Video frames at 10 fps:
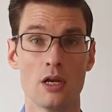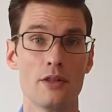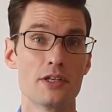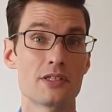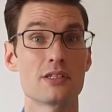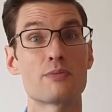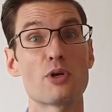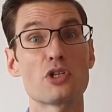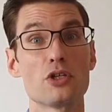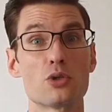This is
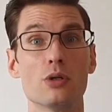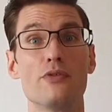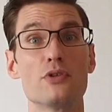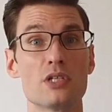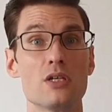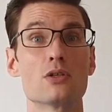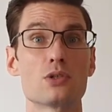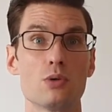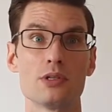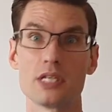especially true if you see your
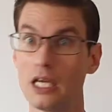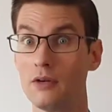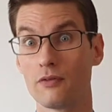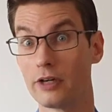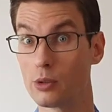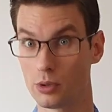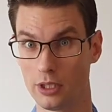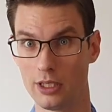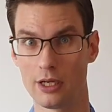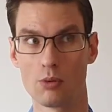students infrequently,
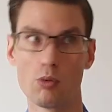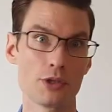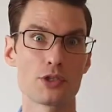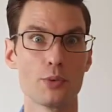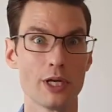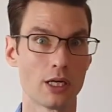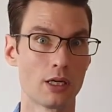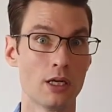like once a week.